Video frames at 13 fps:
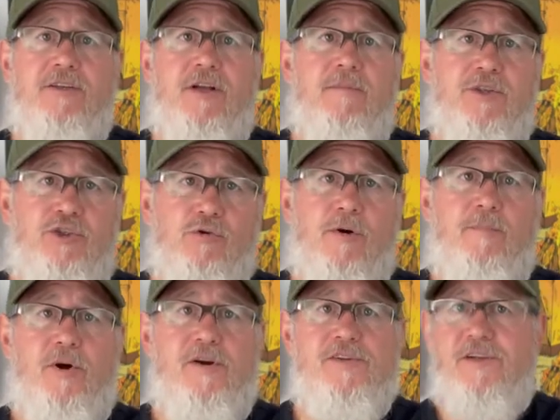a short
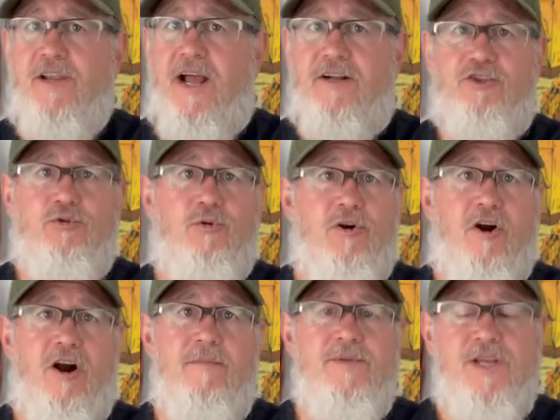person, got short
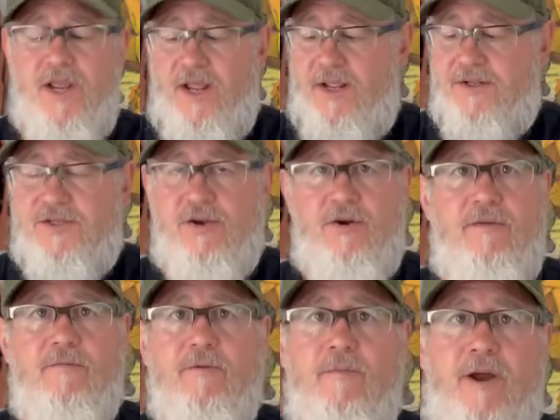arms. And so
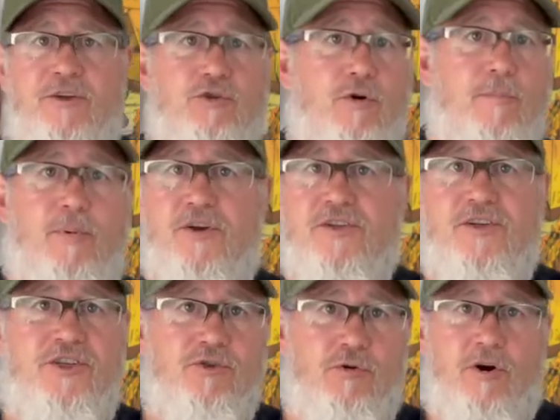even with my short person
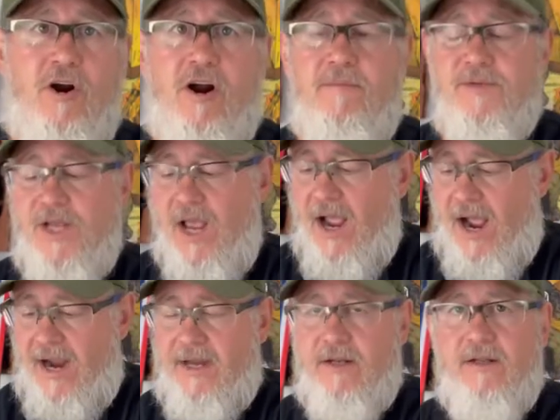short arms,
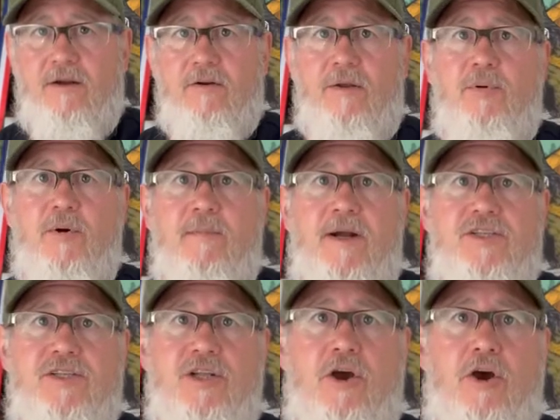I can literally put my
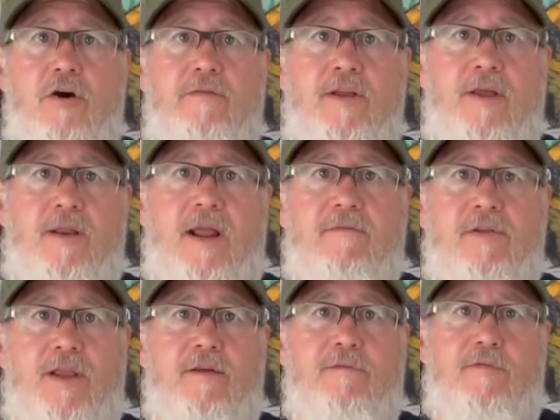stove and
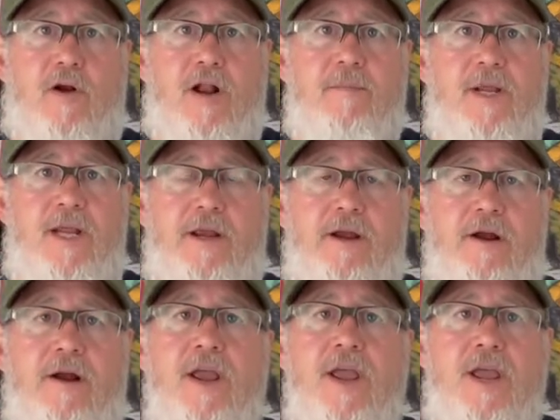everything in front of me
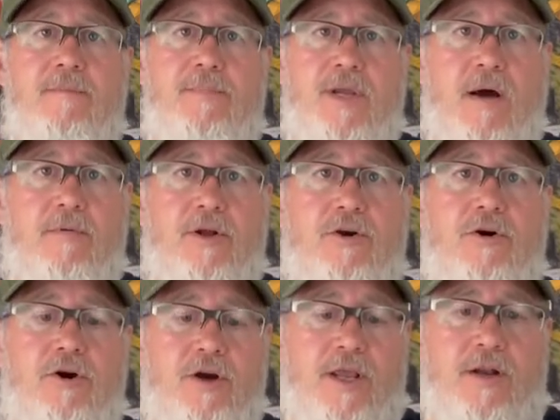here and be able to
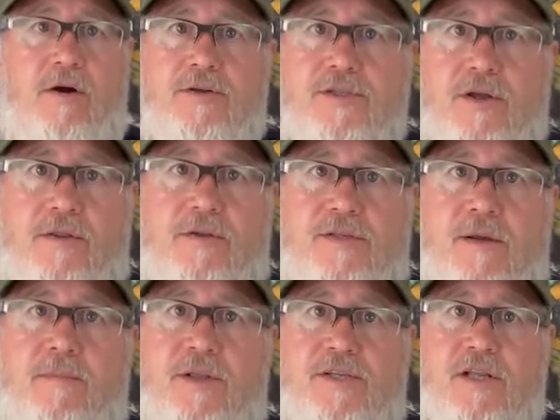cook. And also
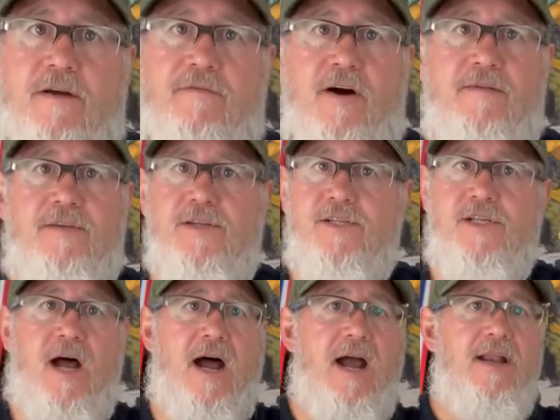some of the stuff off the
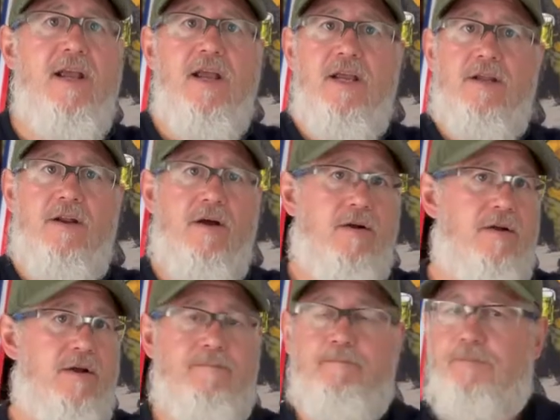side,
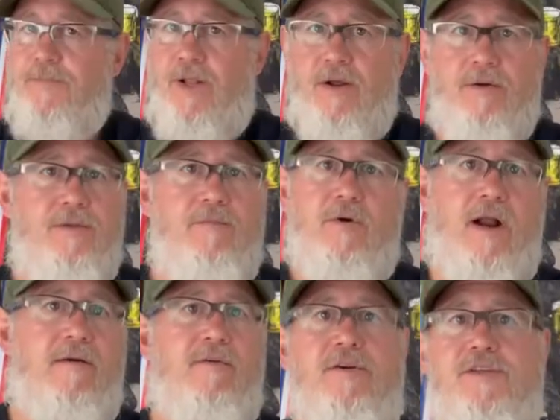
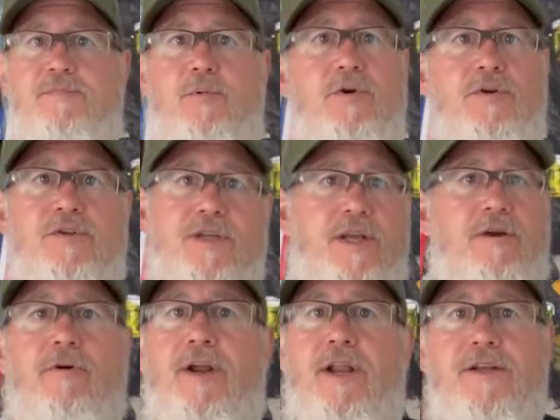whatever spoons,
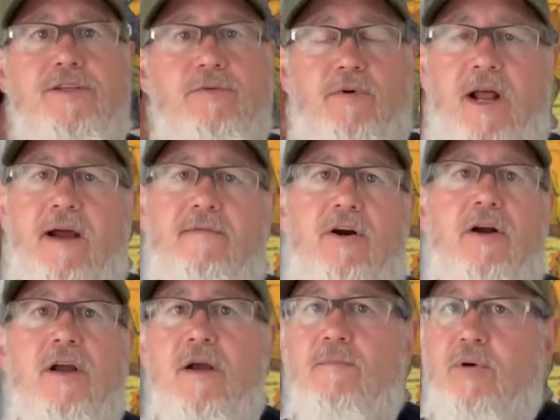ingredients or
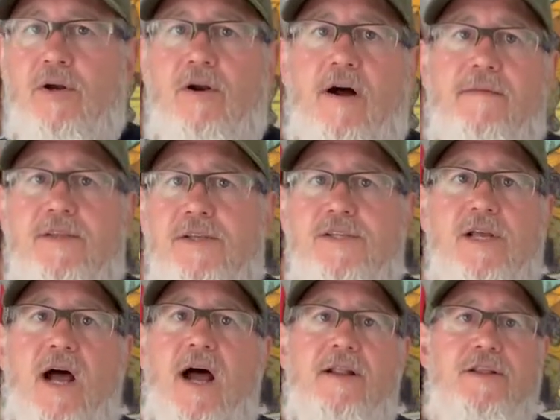whatever, put it off the
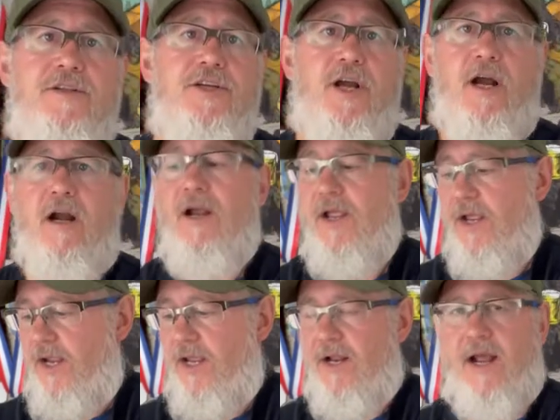side of the chair
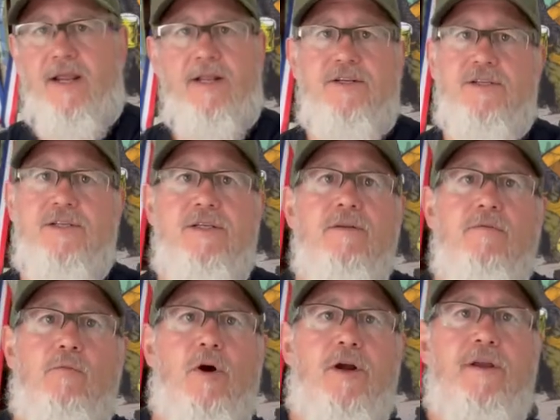and I can just
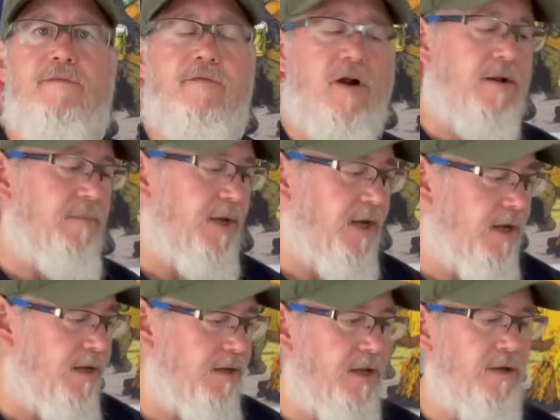work in front of me
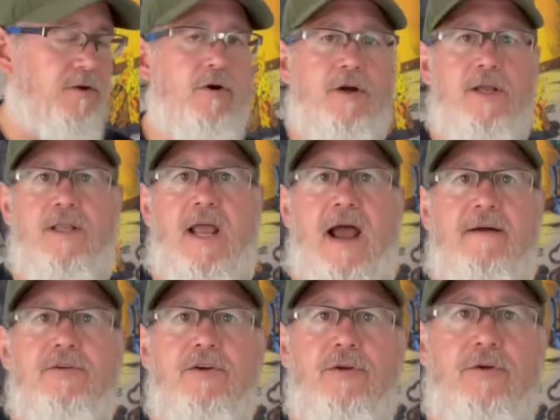and cook in the
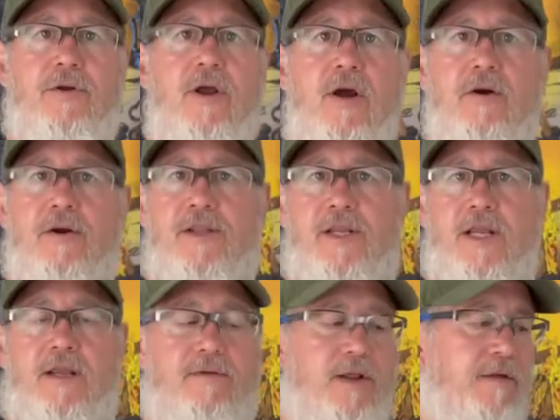afternoon or in
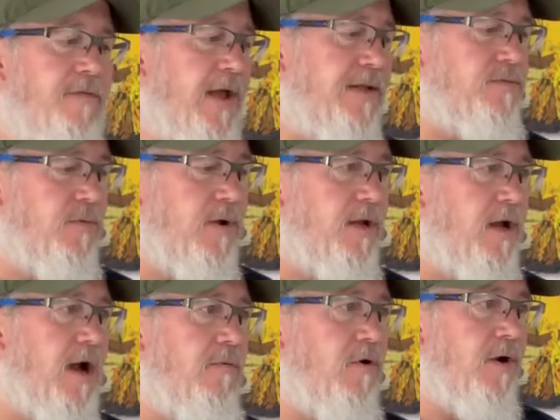the evening if that's what
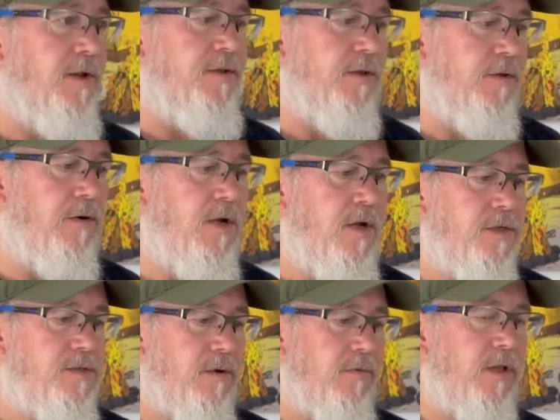I wanna do.
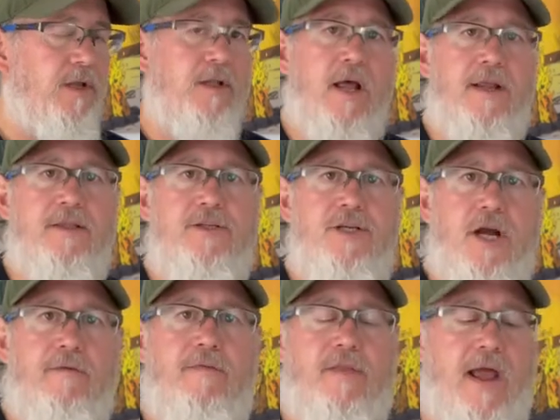So I really like the
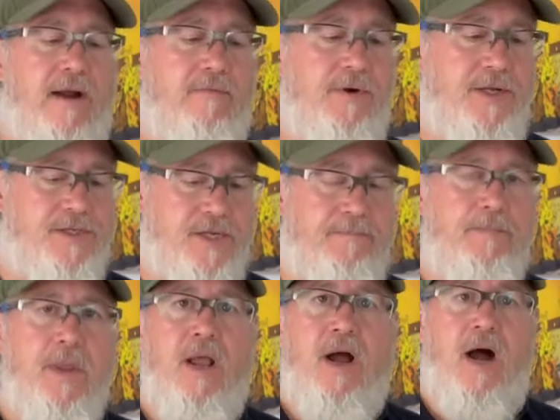chair for that
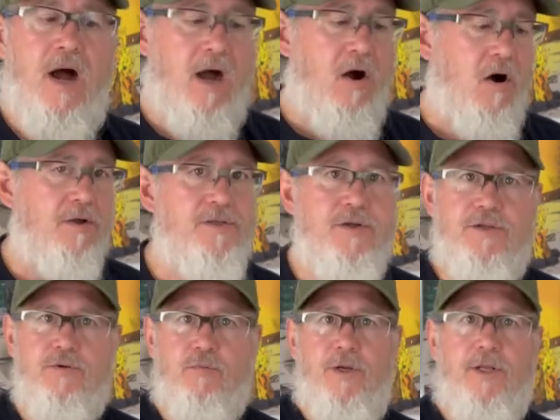reason. Also,
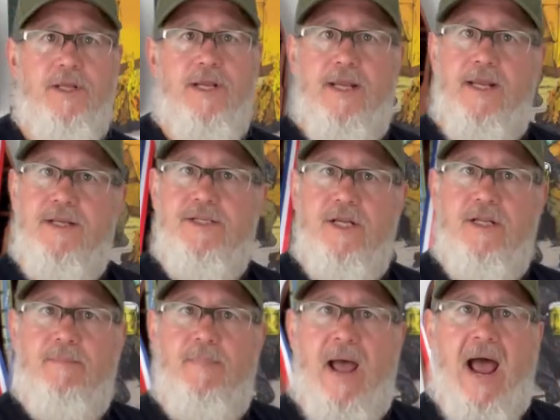it's really easy
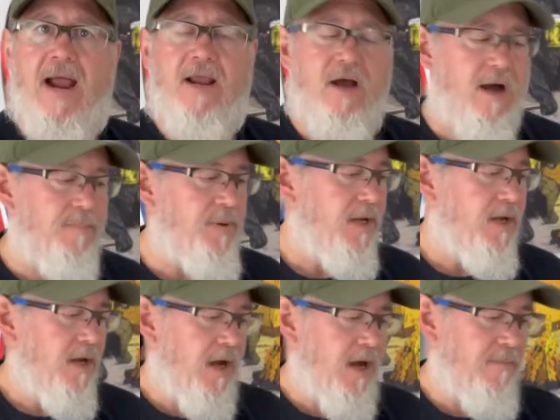to pack up.
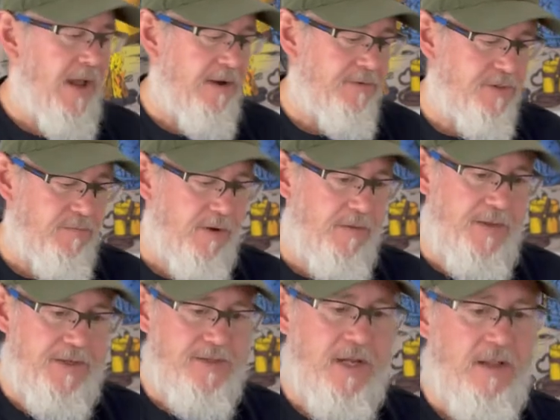That was one of the
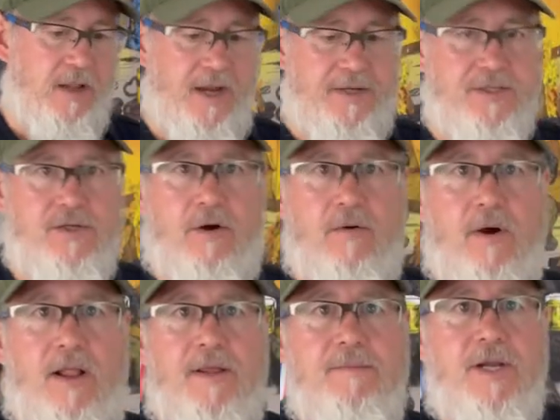things I like. So
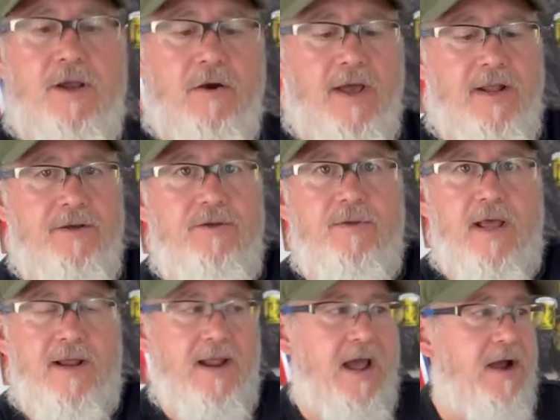let me go ahead and do
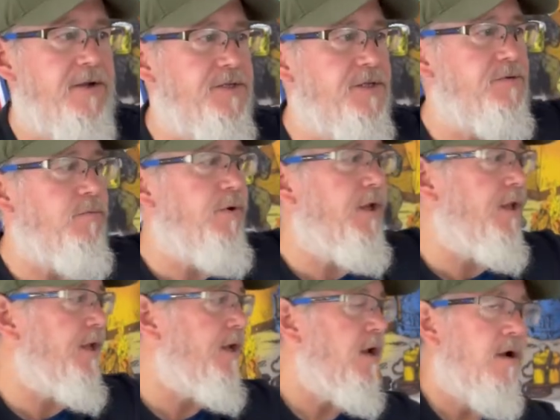that now because it's
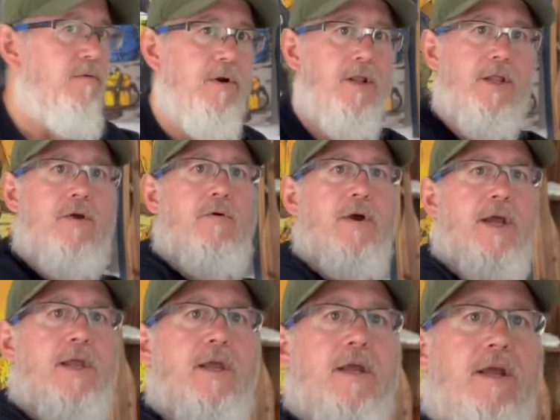really, really
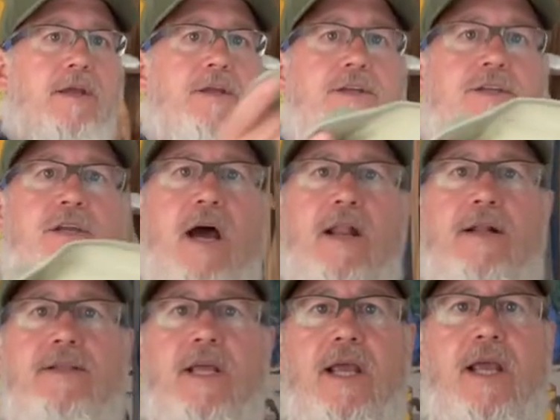quick. You just kind
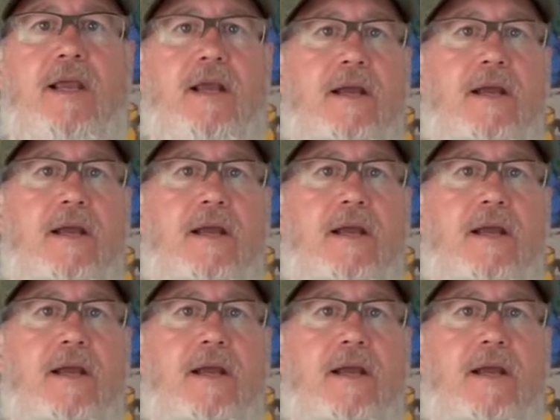of take